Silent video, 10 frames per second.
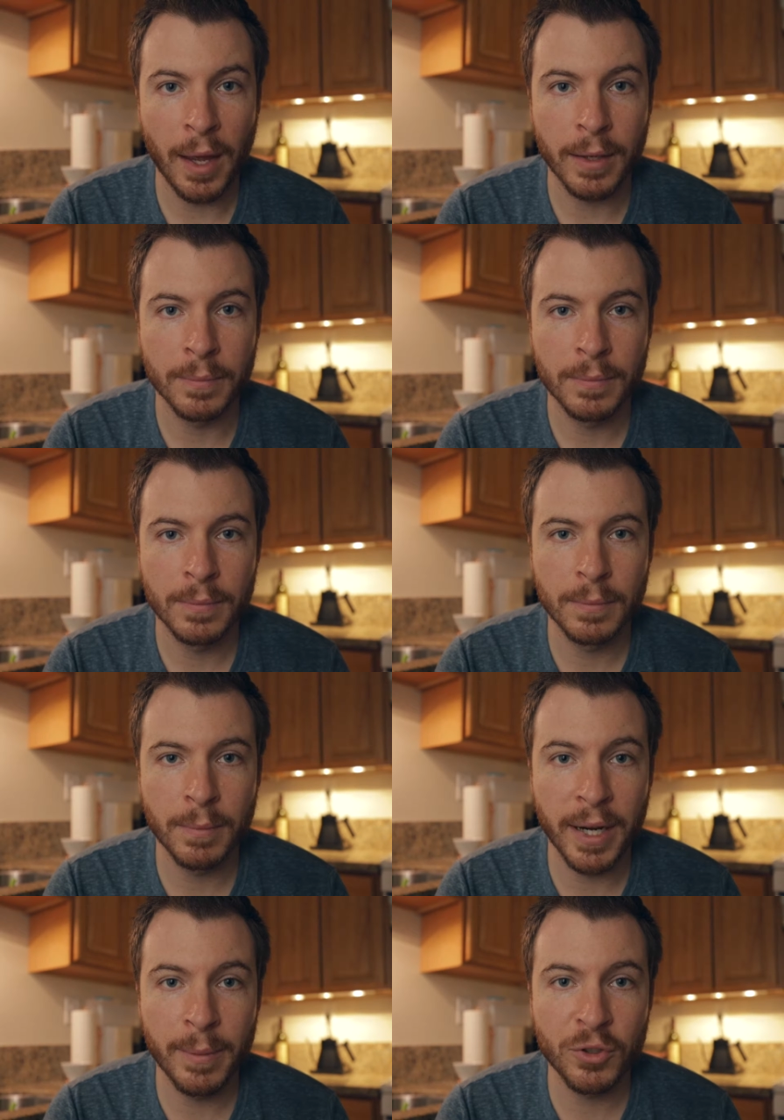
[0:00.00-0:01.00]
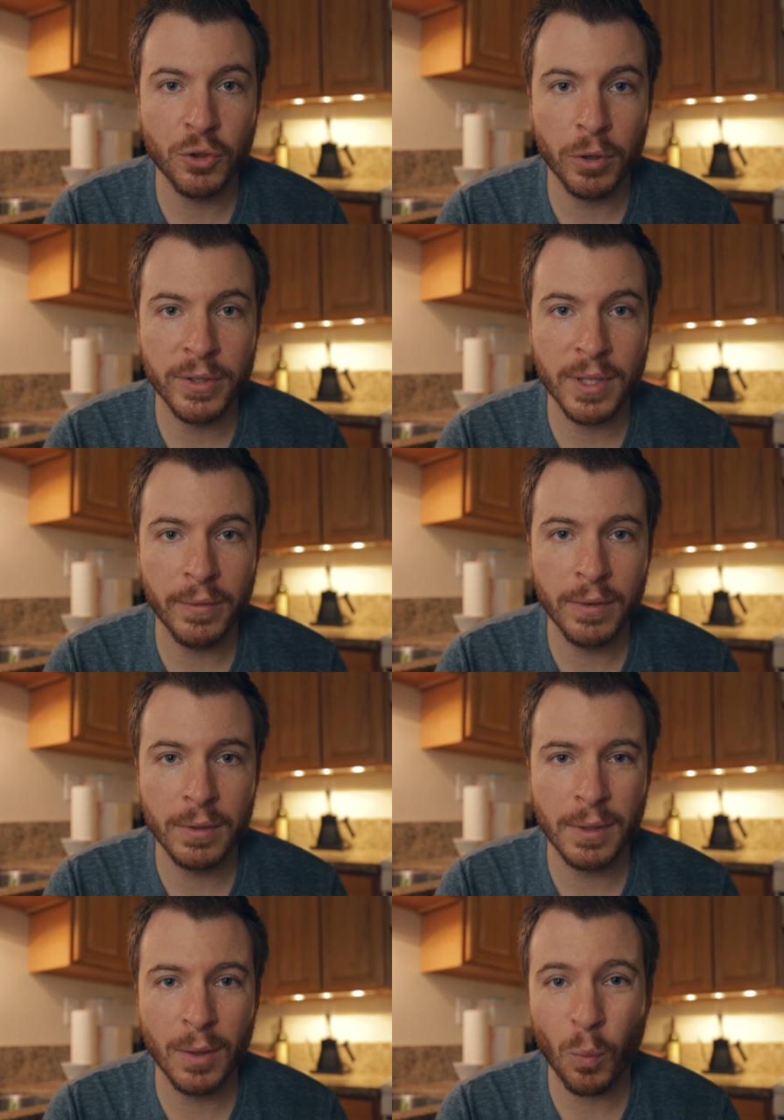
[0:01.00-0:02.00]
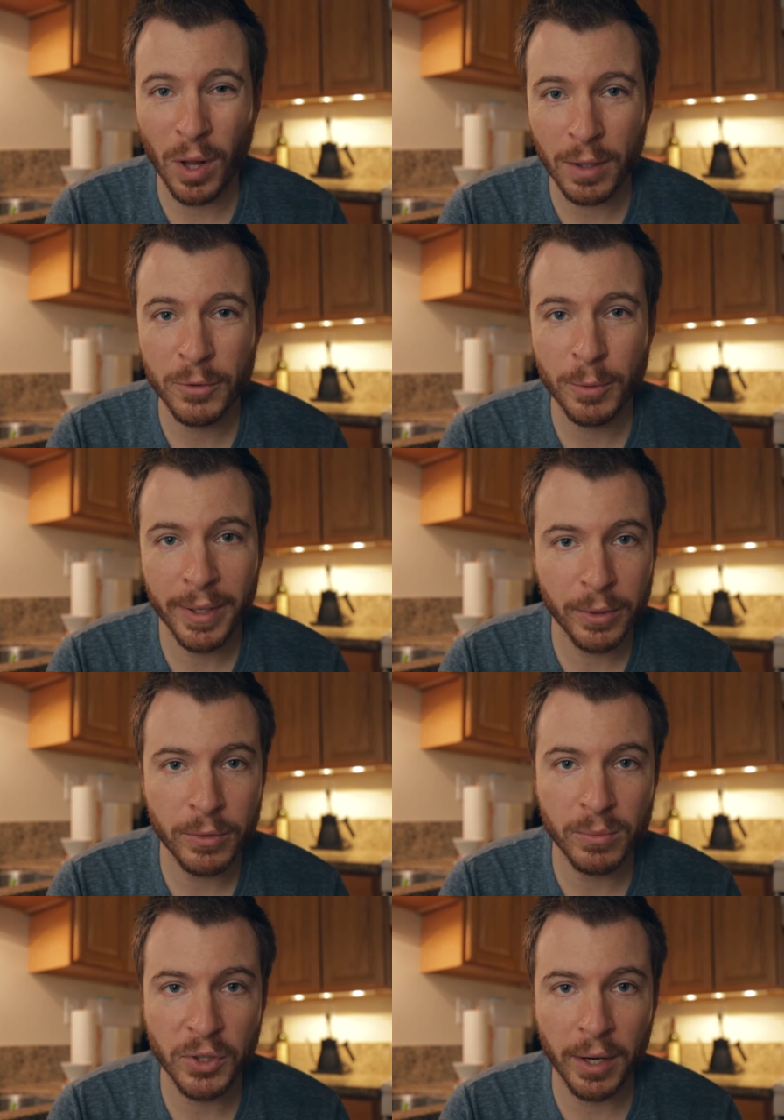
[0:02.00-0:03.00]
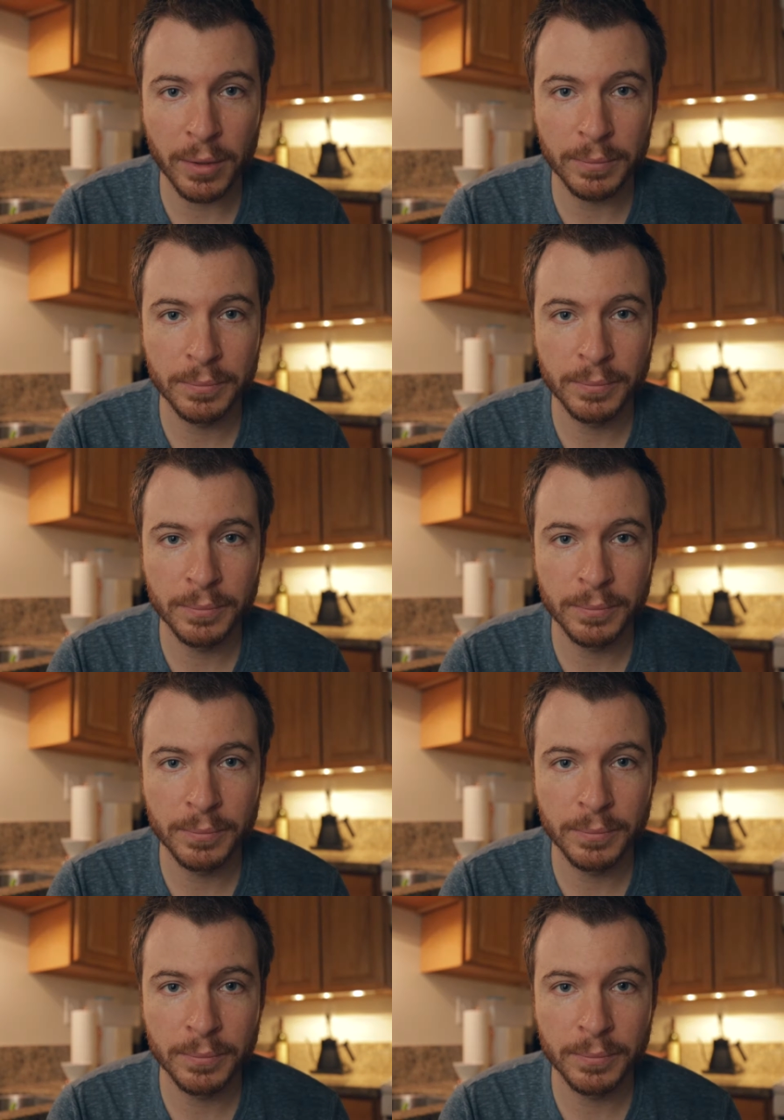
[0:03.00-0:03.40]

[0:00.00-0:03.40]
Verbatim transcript: Hi, my name is Jordan Steffen and welcome to my YouTube channel.